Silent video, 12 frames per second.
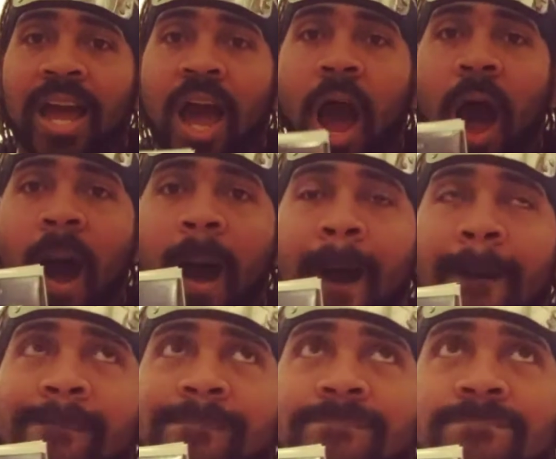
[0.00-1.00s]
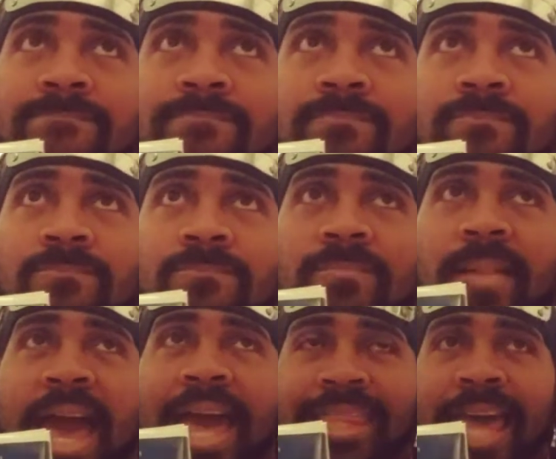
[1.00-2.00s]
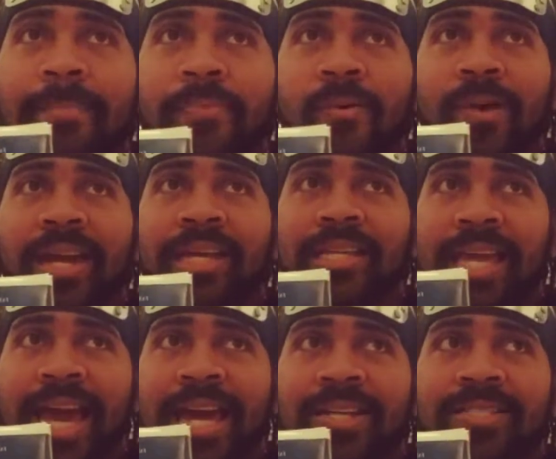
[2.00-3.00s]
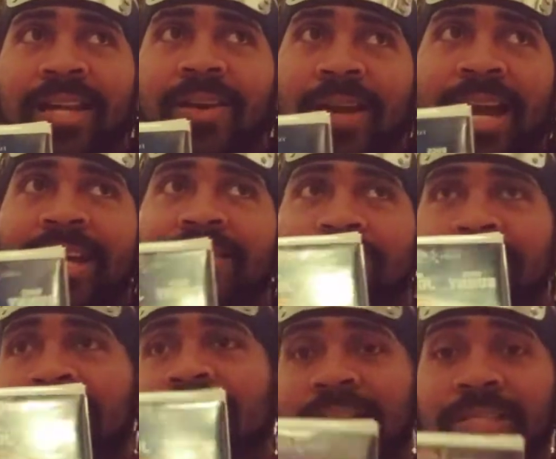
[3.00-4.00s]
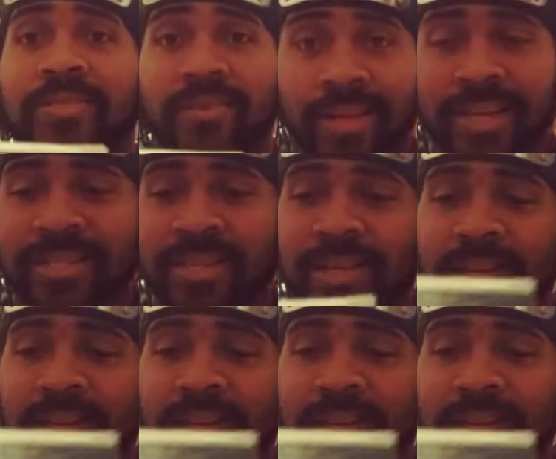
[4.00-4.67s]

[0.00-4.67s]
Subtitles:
At that point, yeah, it's like, all right, let's do this.